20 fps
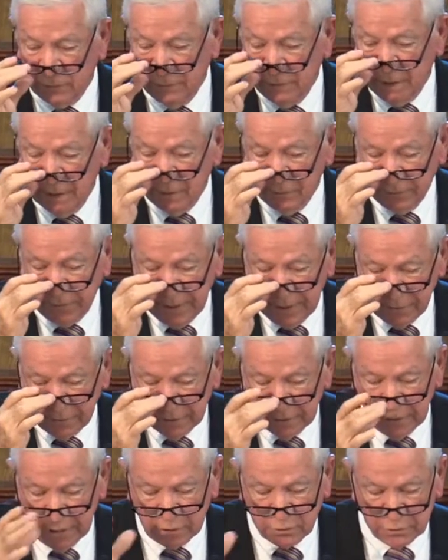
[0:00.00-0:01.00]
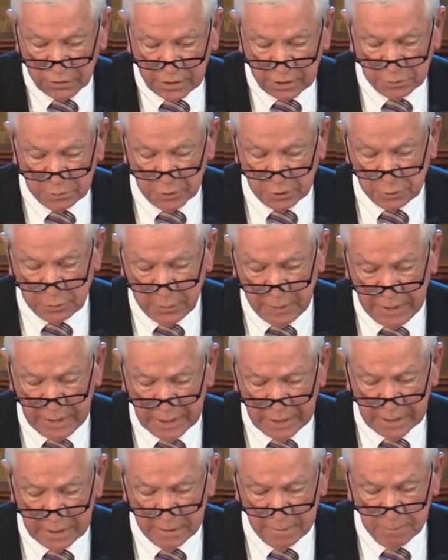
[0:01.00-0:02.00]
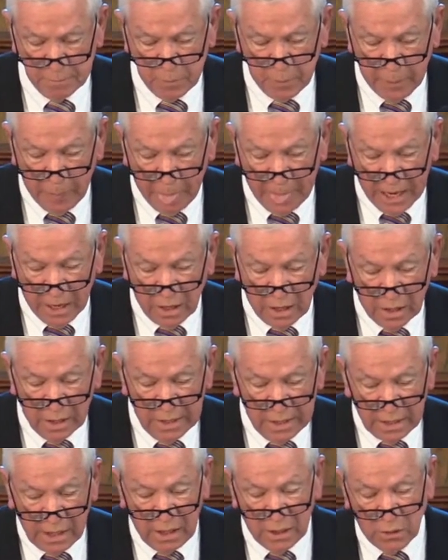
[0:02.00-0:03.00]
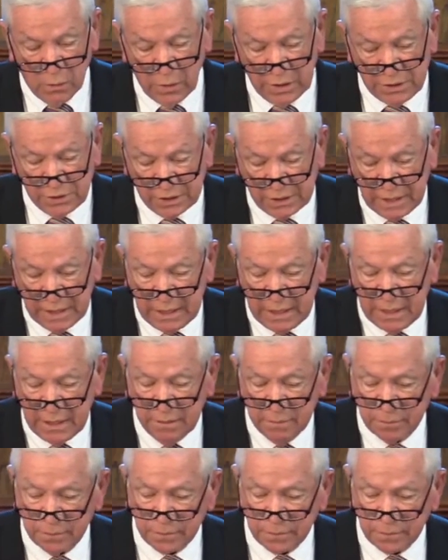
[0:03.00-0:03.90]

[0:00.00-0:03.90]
our faith and our trust must be in. Now, here we see